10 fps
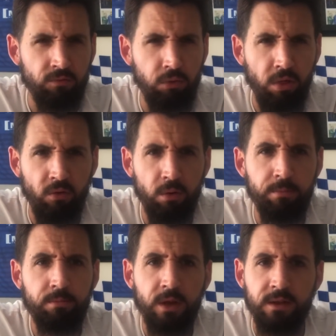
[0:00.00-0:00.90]

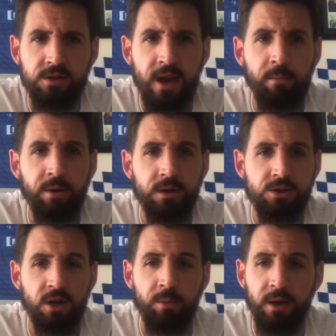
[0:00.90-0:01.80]
Rotherham in the
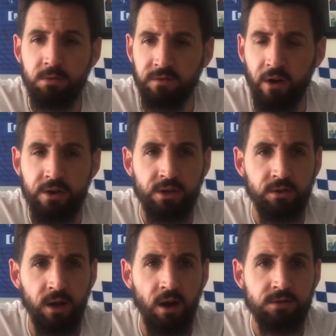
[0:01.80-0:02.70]
Championship. He was very
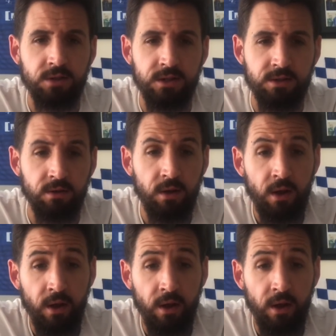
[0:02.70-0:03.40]
good last season.